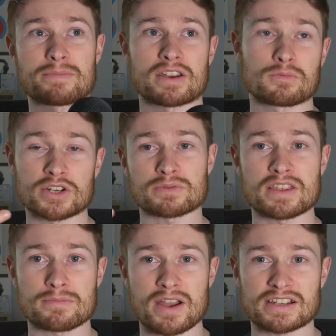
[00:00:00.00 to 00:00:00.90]
no matter which
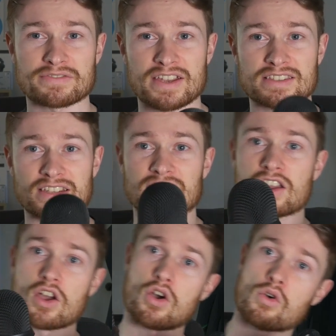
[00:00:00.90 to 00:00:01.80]
way the mic's
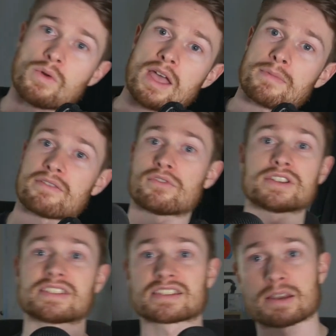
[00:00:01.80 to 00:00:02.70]
facing or where my
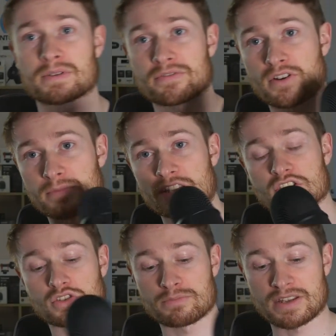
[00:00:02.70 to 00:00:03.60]
voice is coming from.
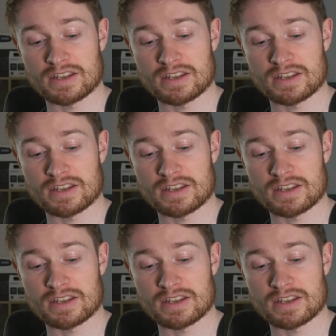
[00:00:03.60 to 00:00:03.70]
It should